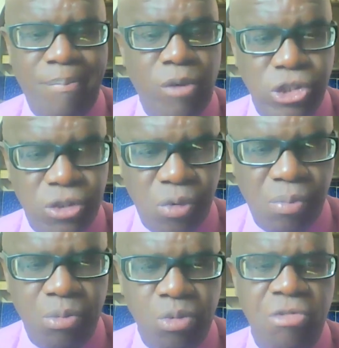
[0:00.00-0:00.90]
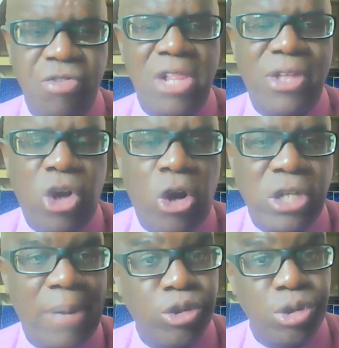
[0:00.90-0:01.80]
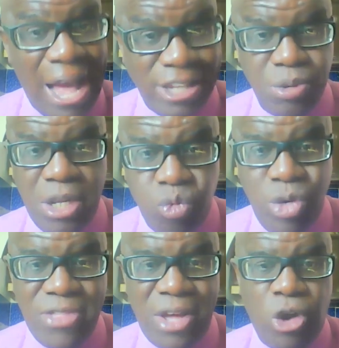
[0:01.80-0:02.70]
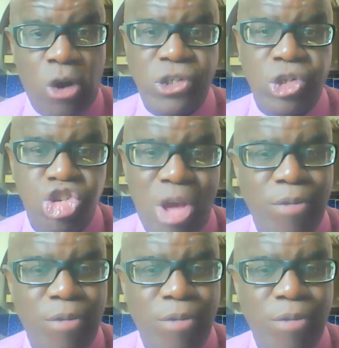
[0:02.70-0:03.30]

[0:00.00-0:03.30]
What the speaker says: I'm going to reveal that article. I'm going to actually read that article to